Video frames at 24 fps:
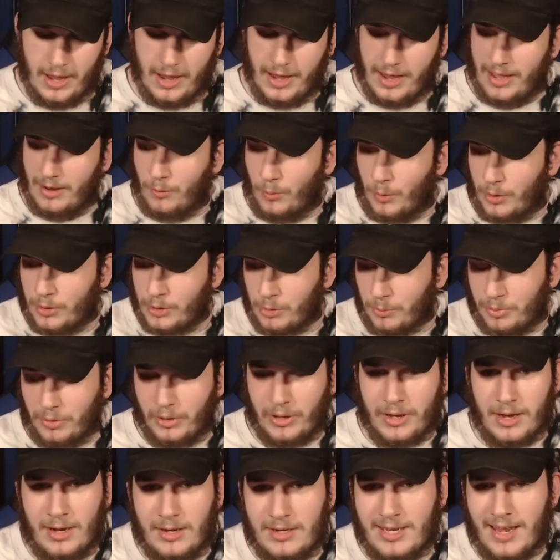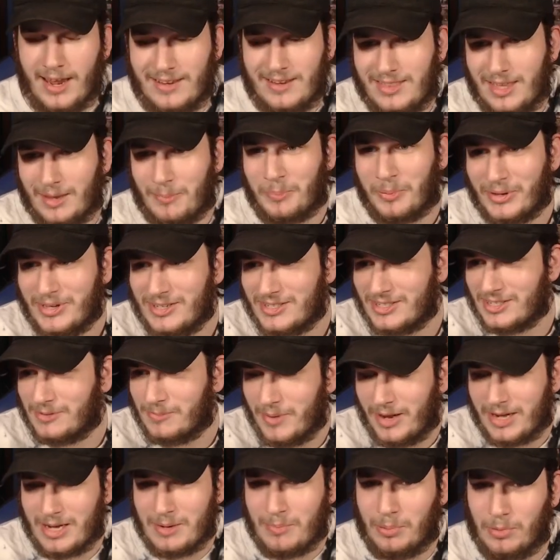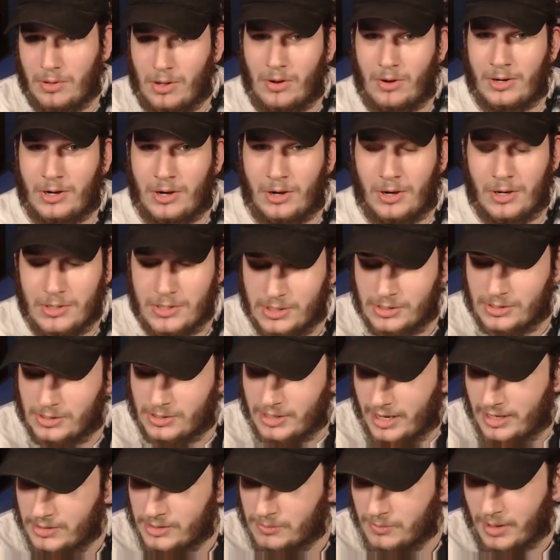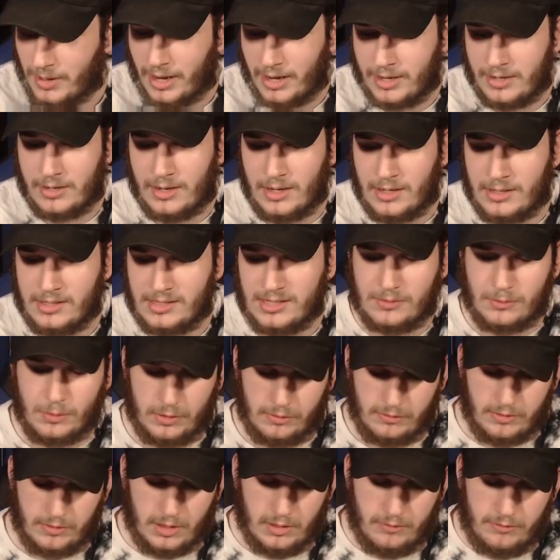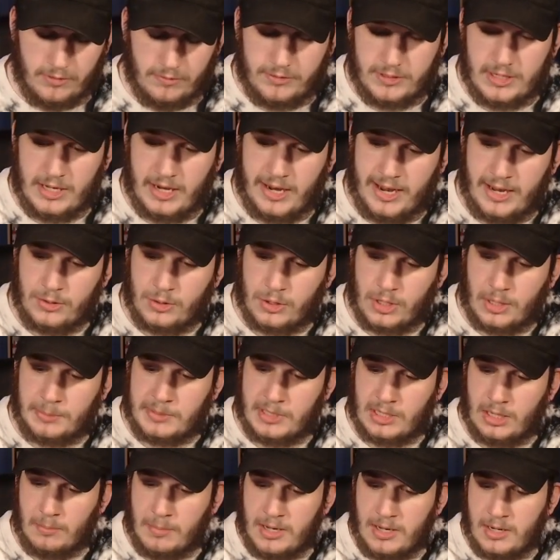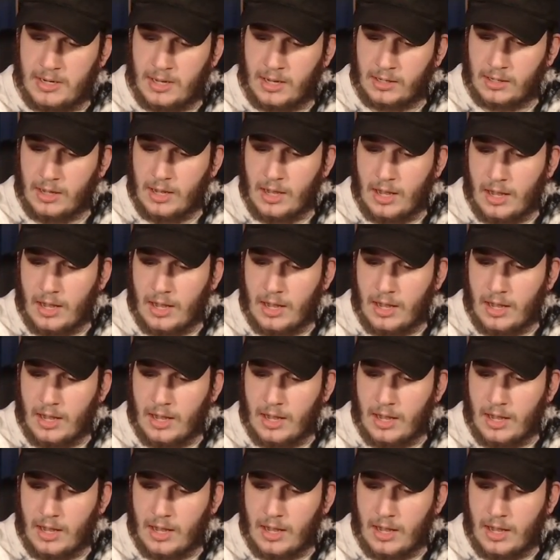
And when you're playing a deck that plays as many blowout cards as mine does, with the 15 hand traps in the main deck,